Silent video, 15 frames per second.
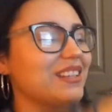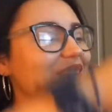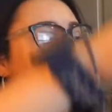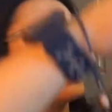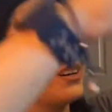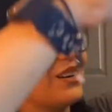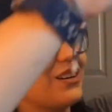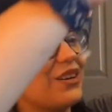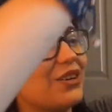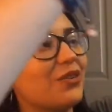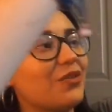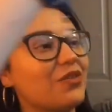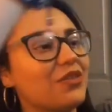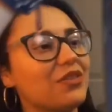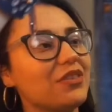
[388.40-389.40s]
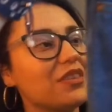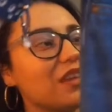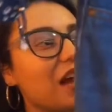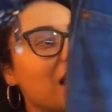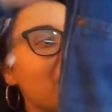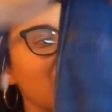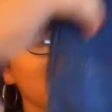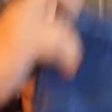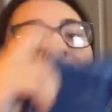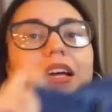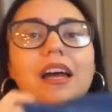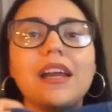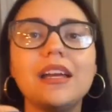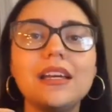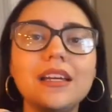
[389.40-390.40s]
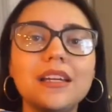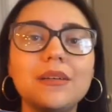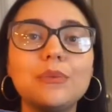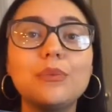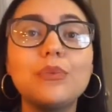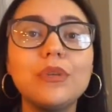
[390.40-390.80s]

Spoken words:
So I